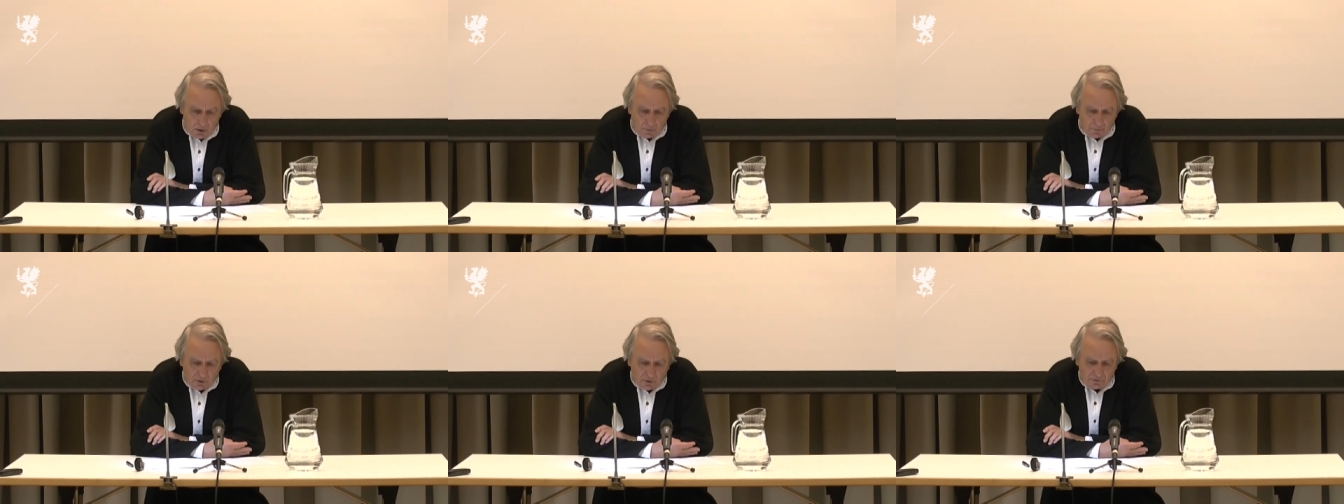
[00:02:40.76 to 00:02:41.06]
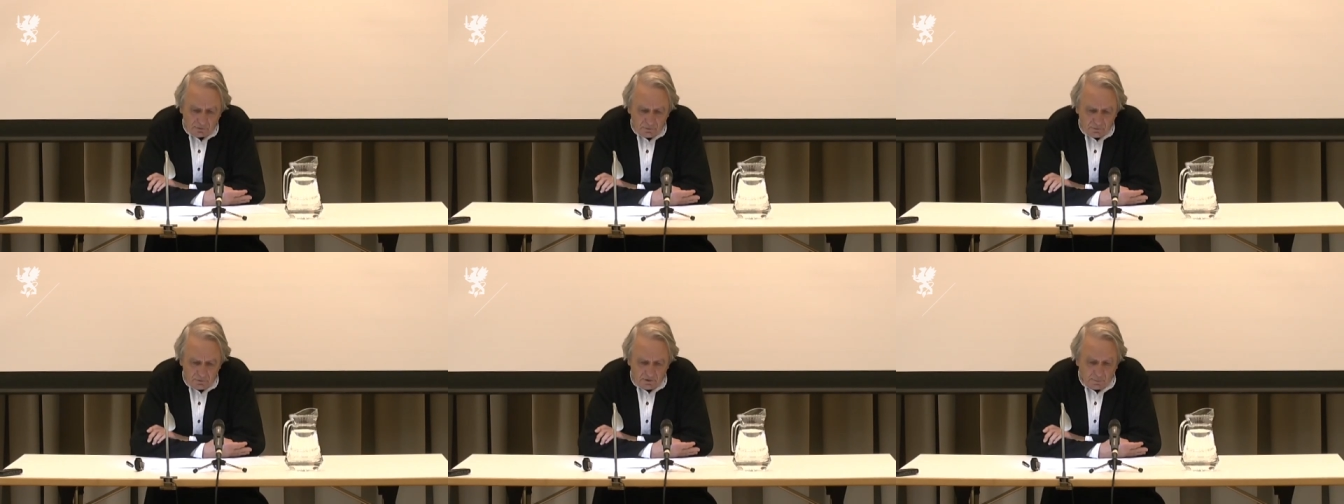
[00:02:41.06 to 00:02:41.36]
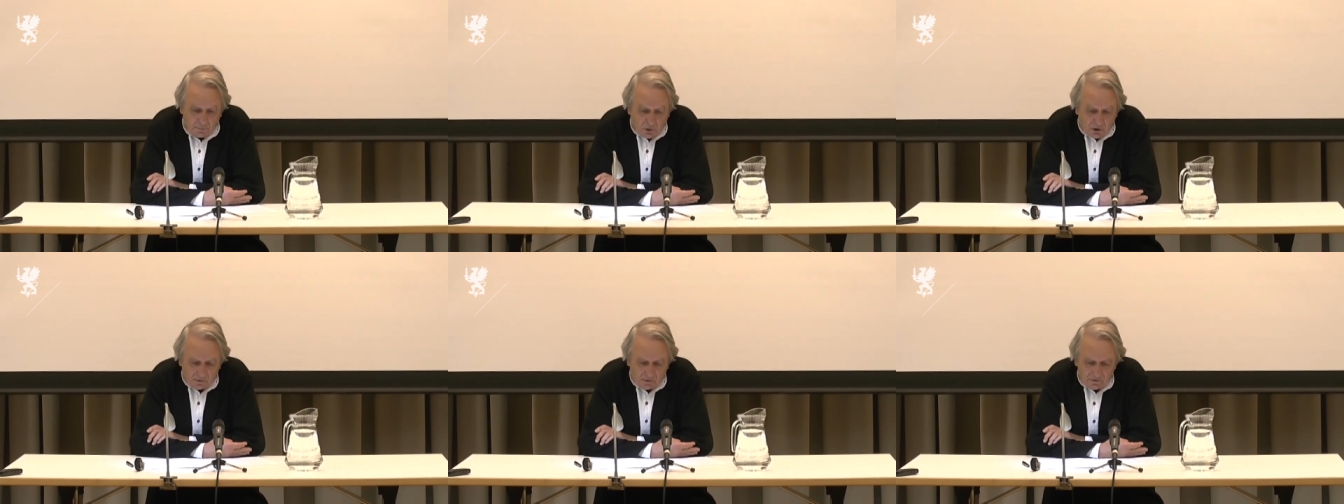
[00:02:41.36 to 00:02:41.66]
But
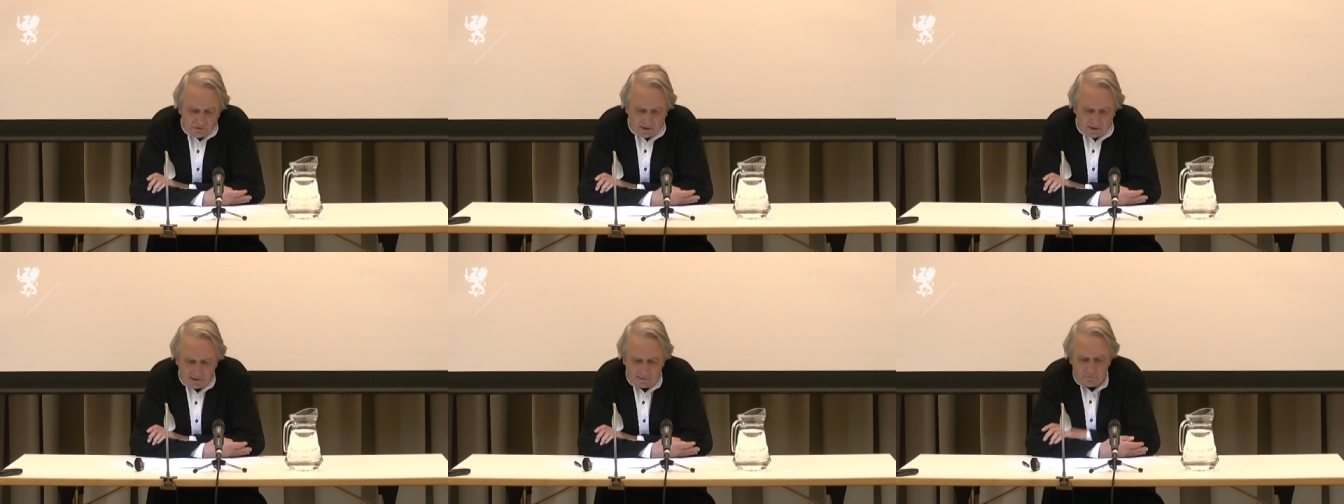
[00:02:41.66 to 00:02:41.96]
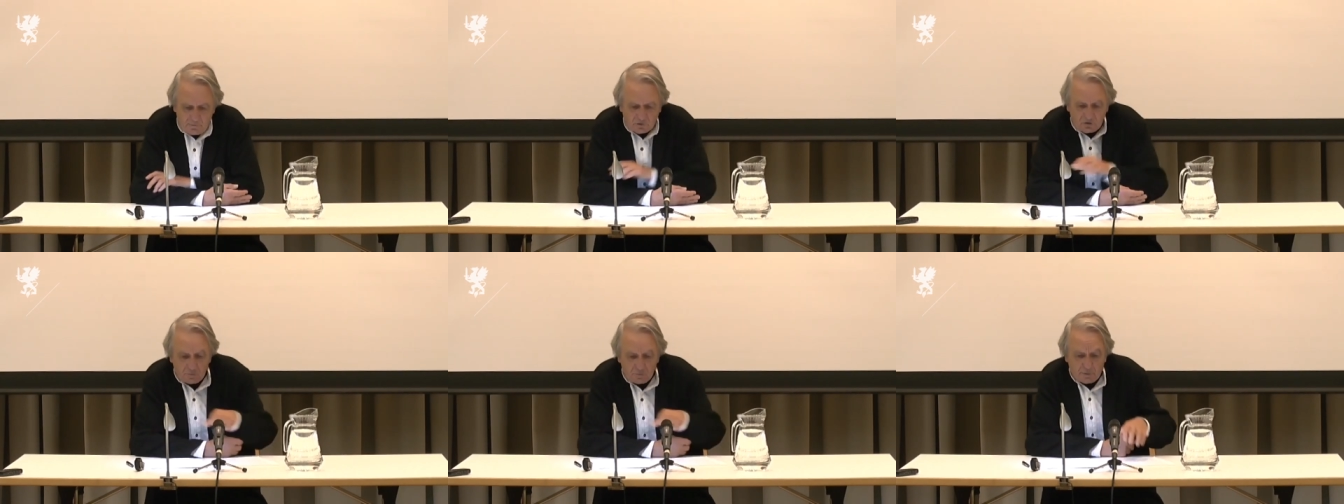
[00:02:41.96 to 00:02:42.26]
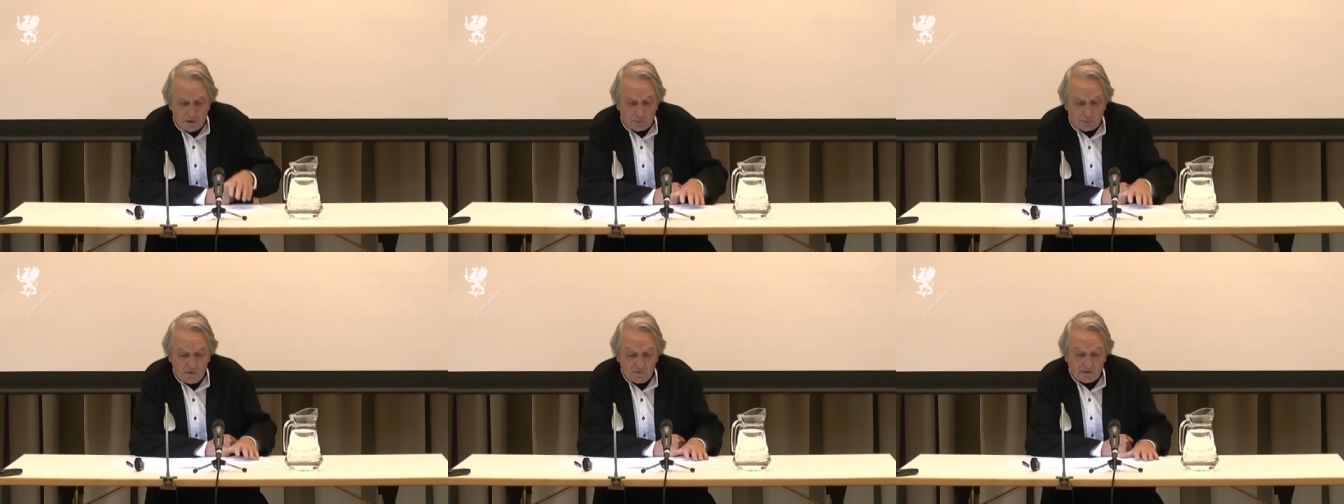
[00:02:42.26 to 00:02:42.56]
in modern times, the
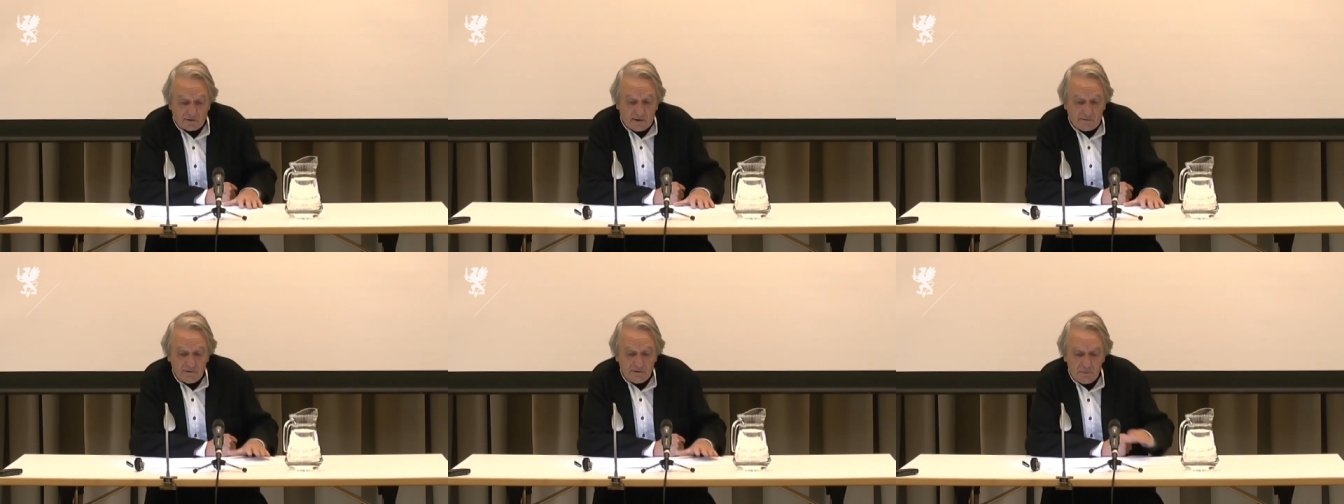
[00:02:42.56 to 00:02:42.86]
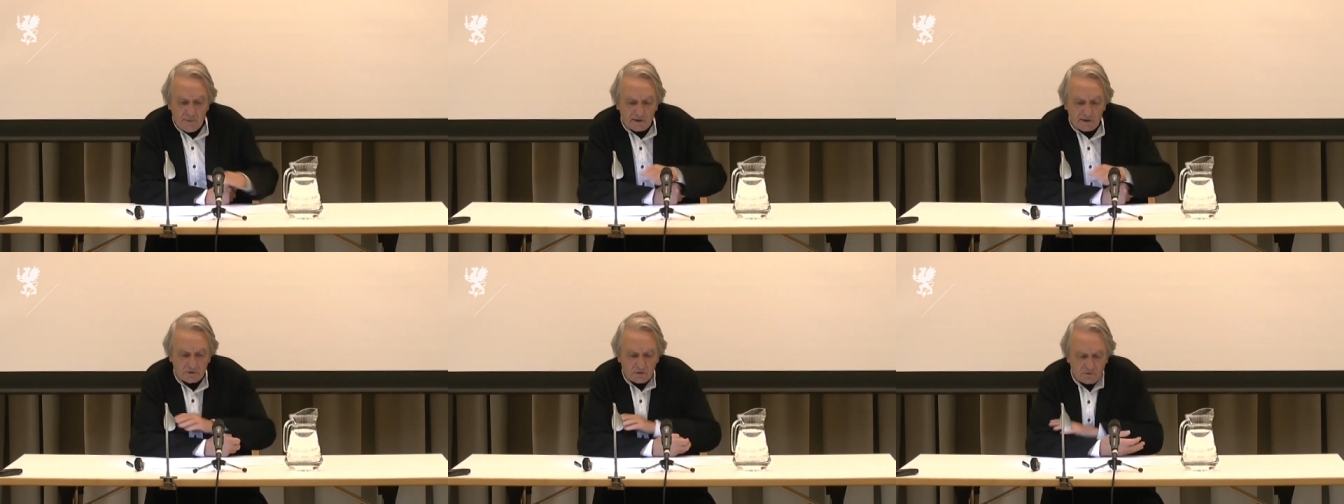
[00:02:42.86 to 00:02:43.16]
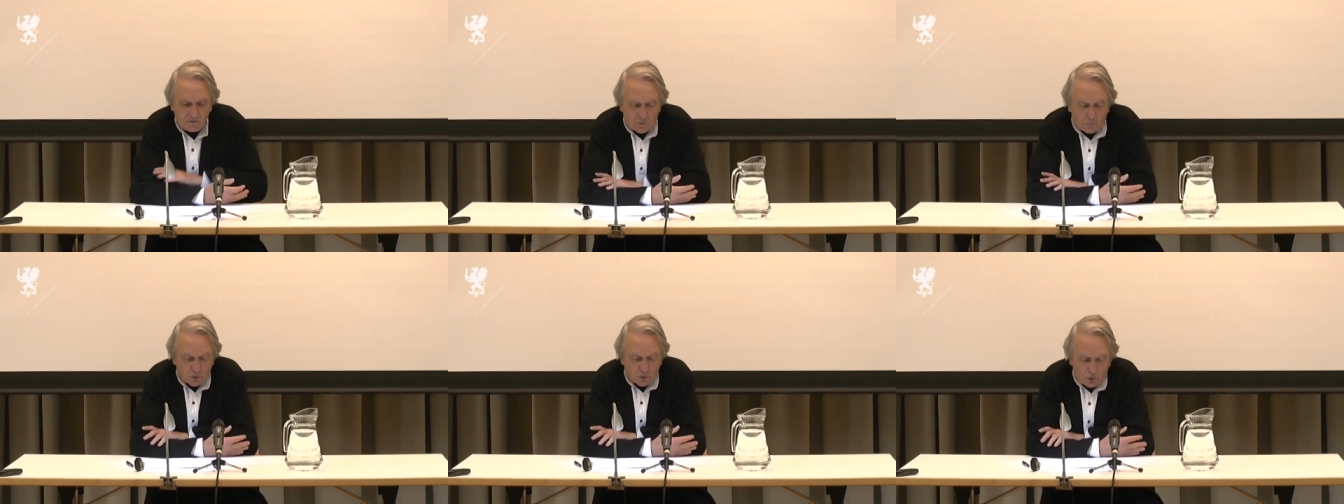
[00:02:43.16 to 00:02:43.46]
spirit that
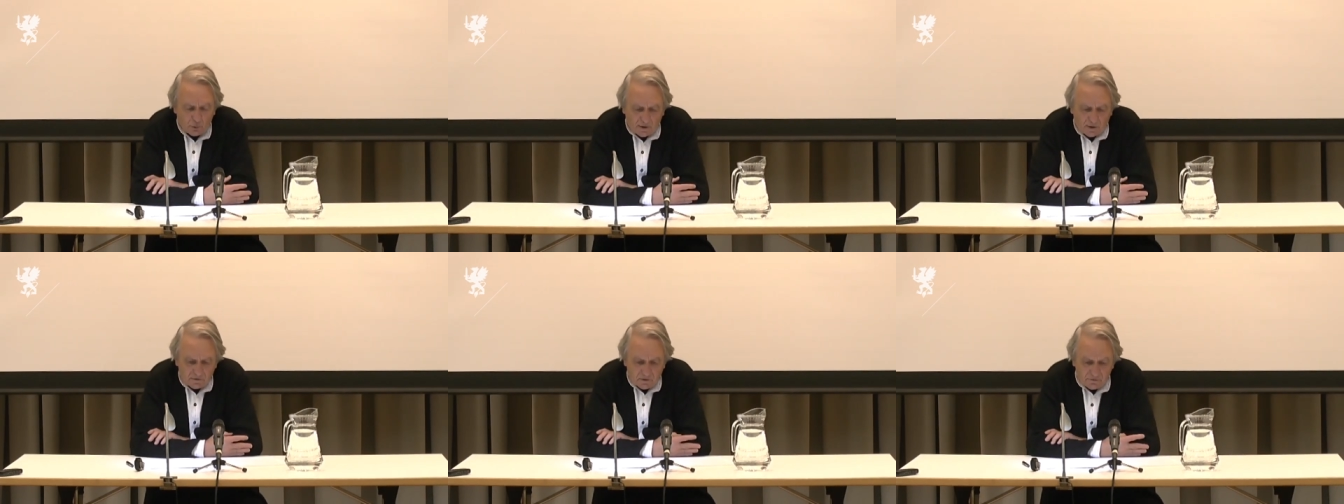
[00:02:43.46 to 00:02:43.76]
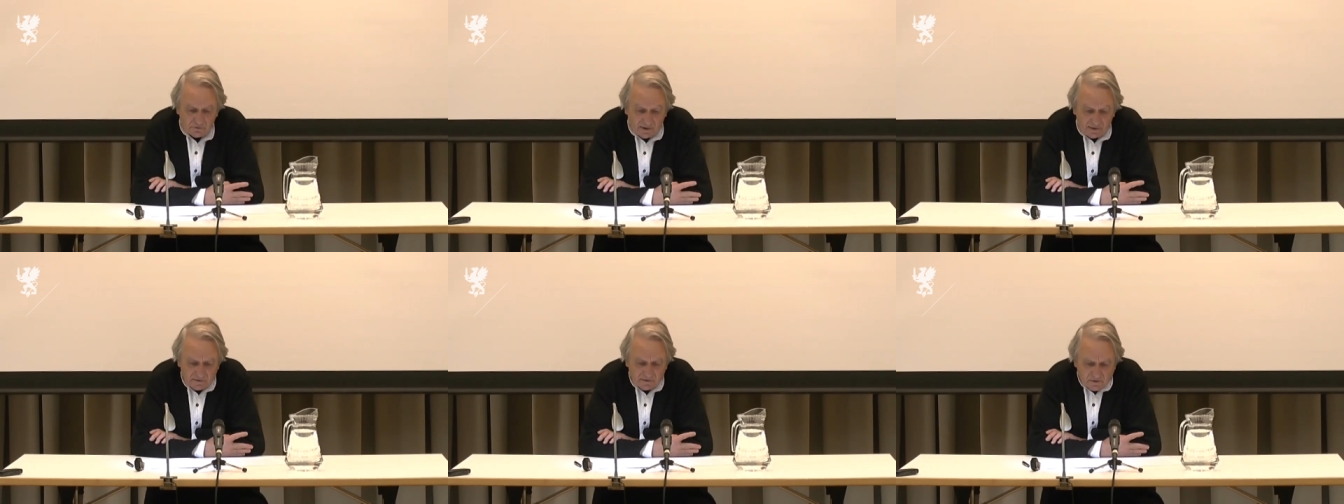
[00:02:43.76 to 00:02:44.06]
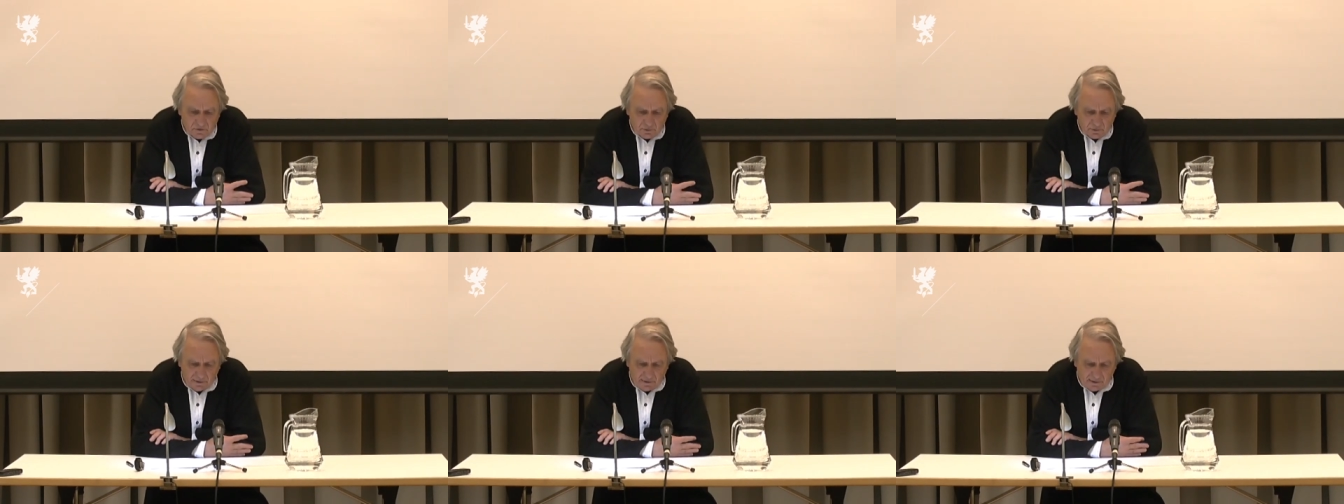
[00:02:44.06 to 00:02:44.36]
animated the progress of
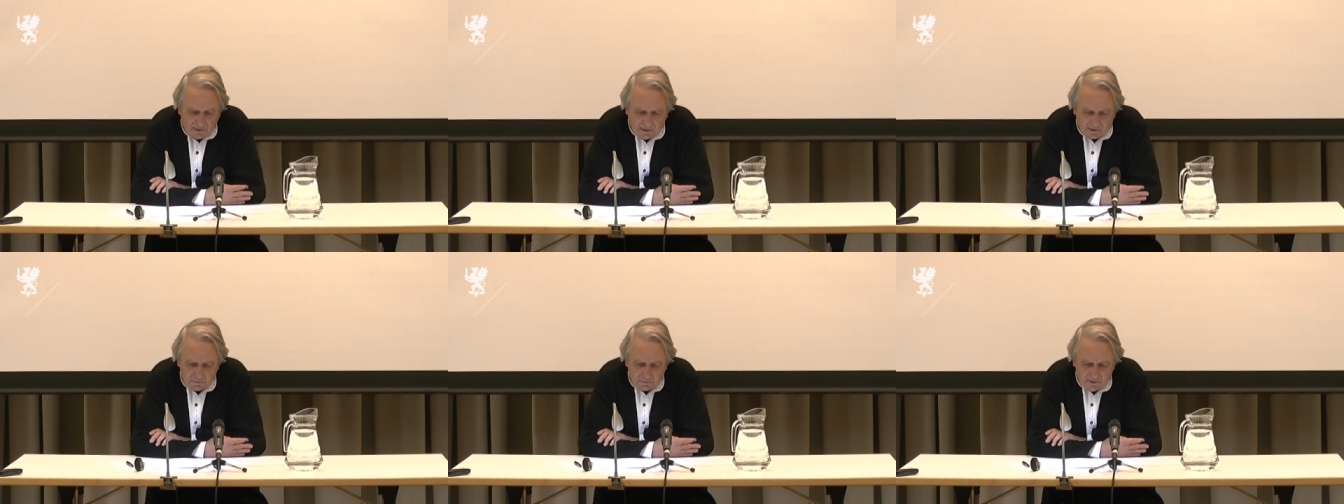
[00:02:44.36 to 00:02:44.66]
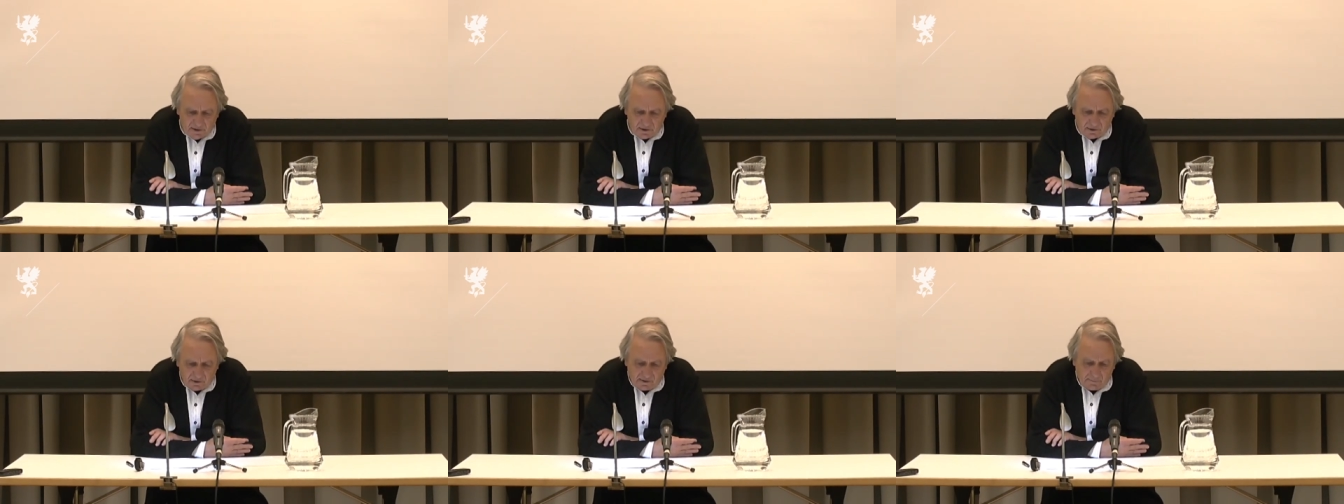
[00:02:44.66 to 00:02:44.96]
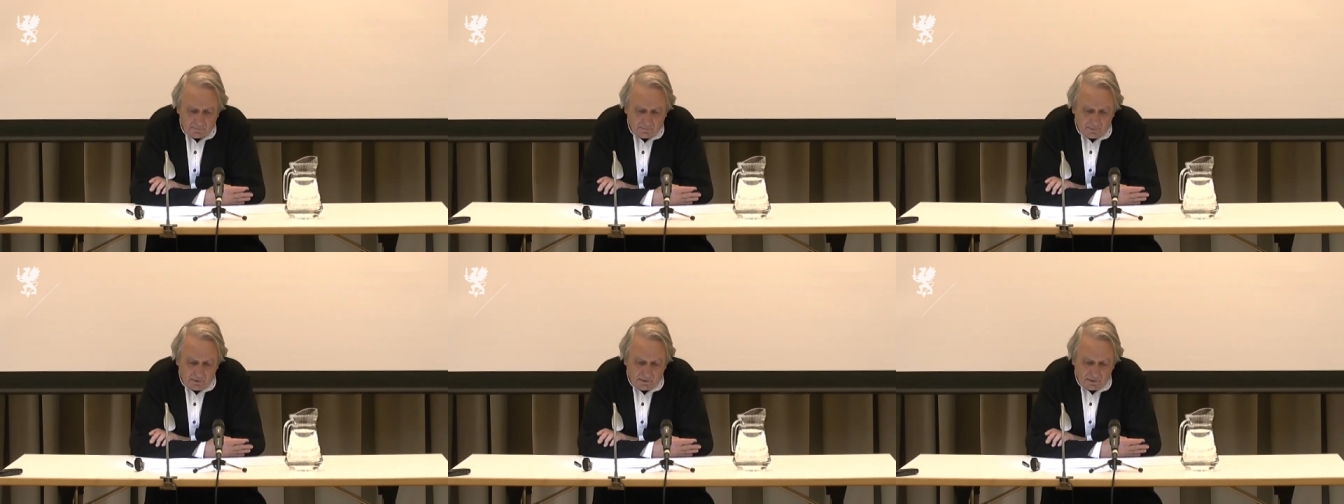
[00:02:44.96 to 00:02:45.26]
history had
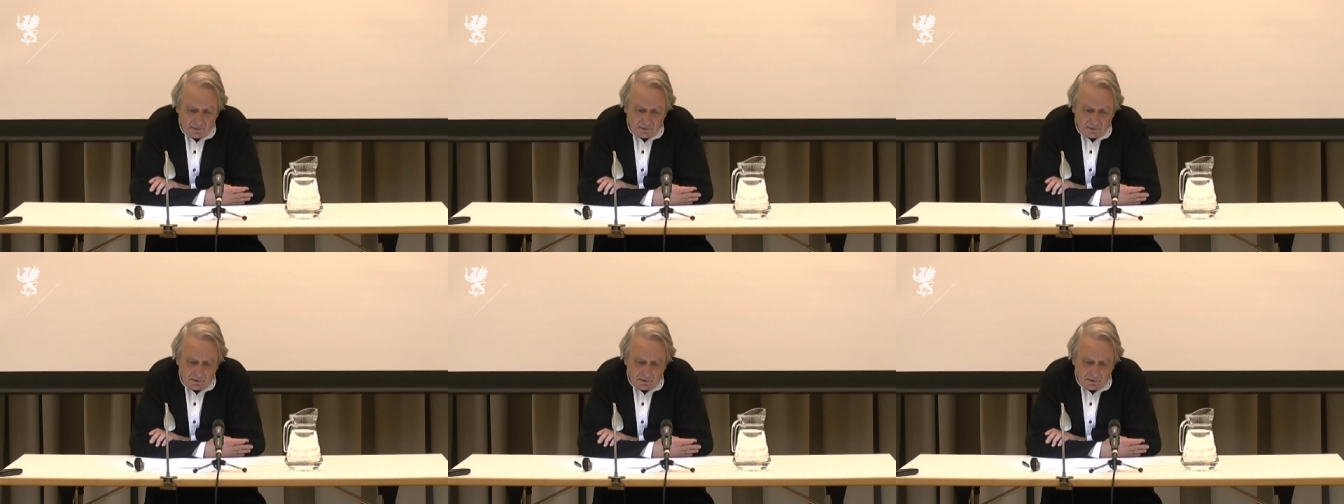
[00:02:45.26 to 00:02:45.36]
became,